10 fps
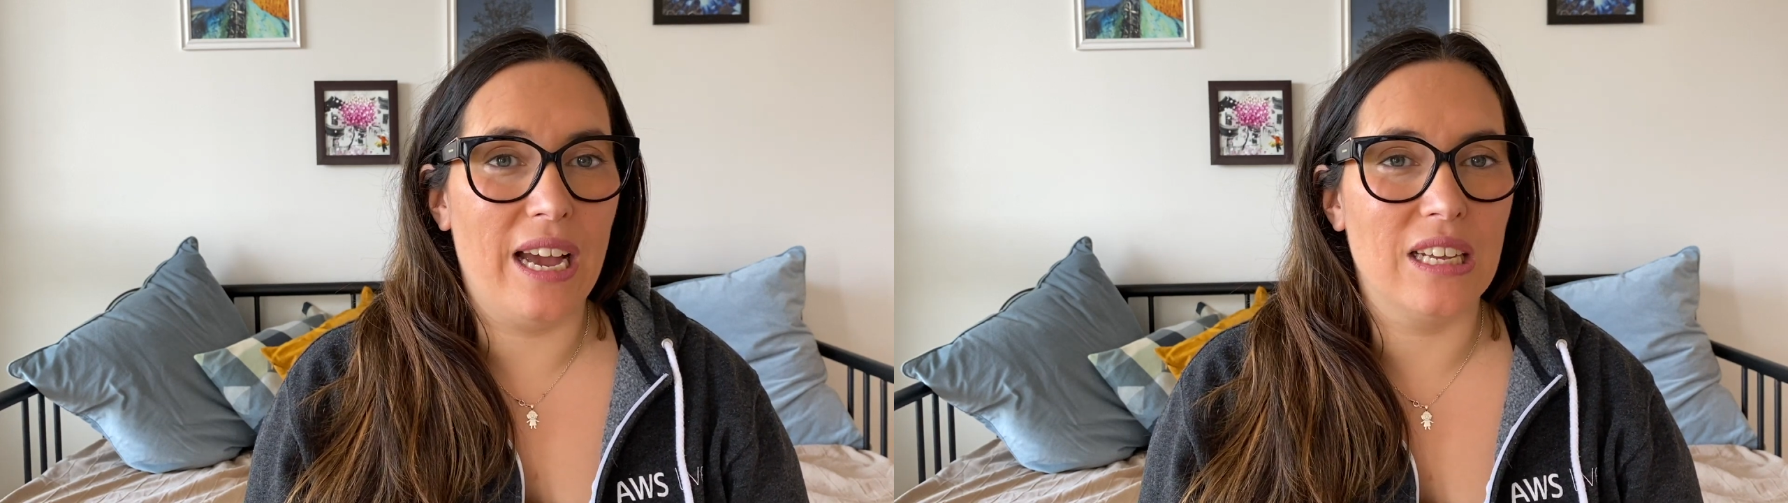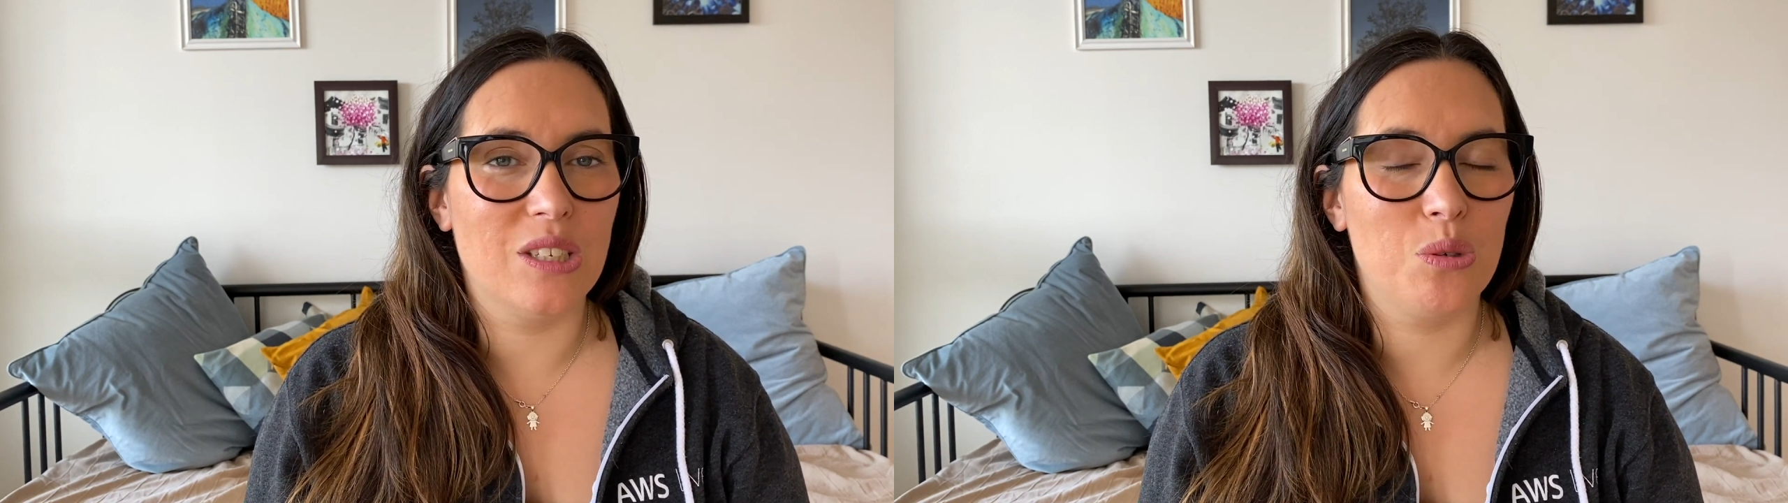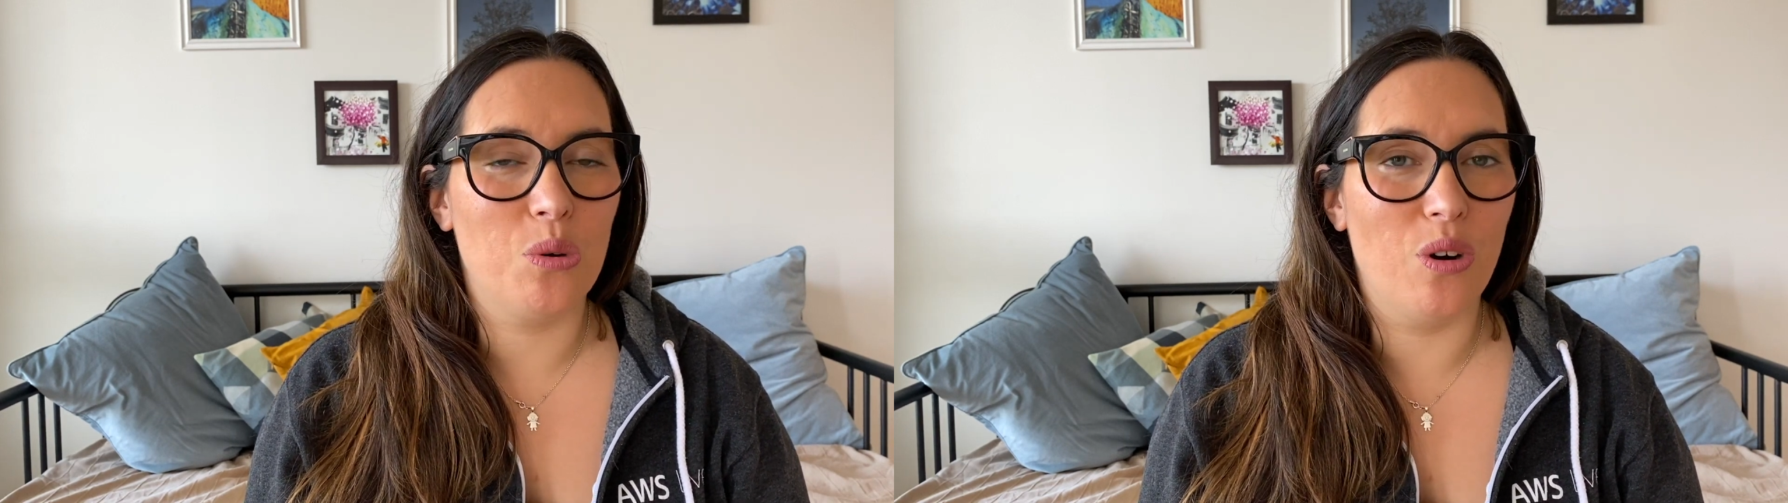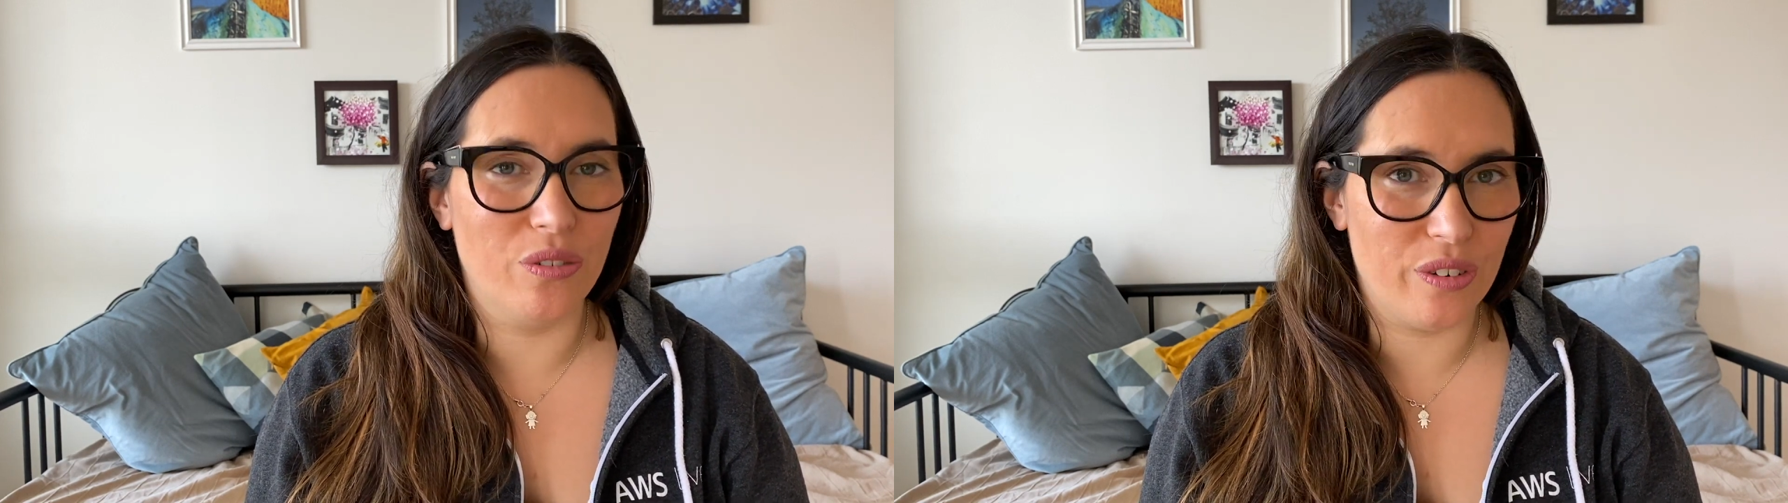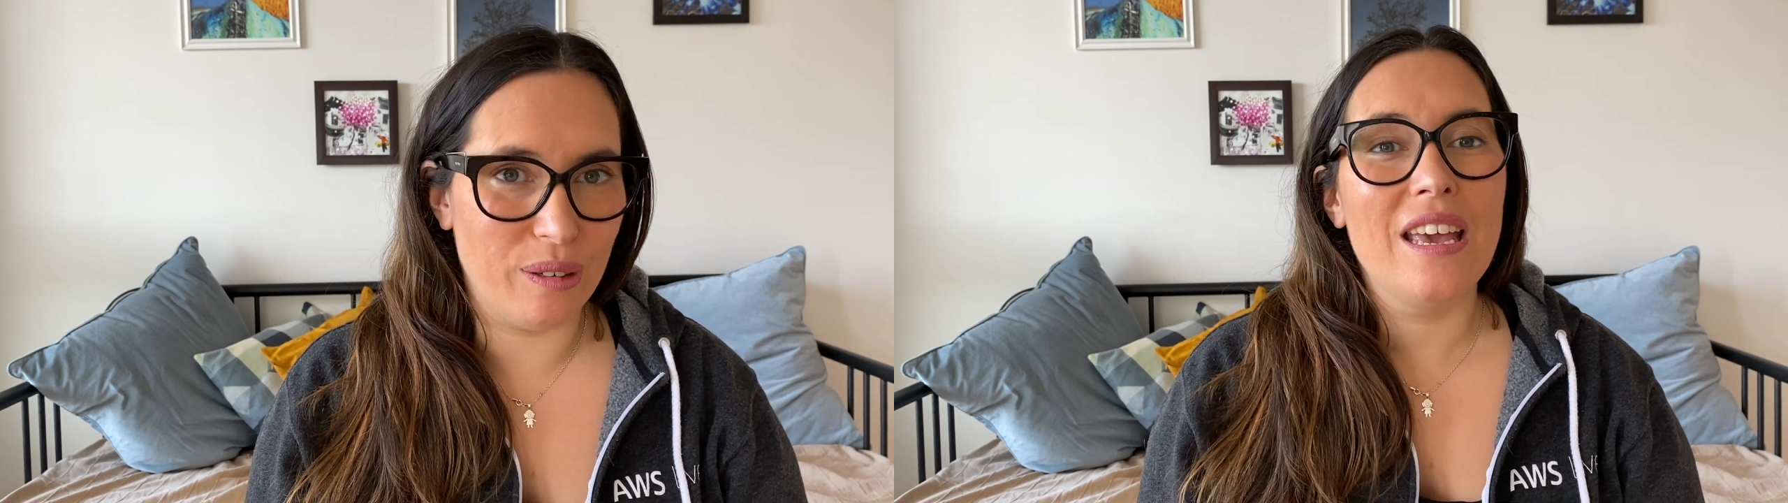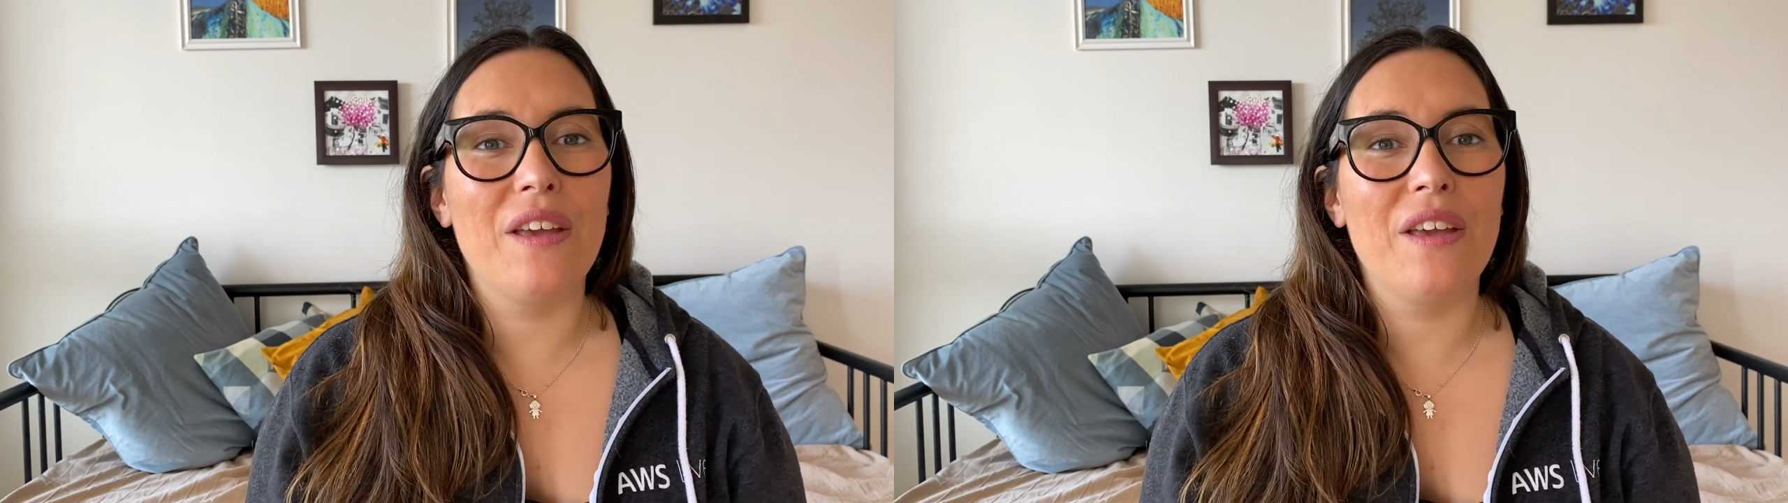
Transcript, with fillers: has to offer.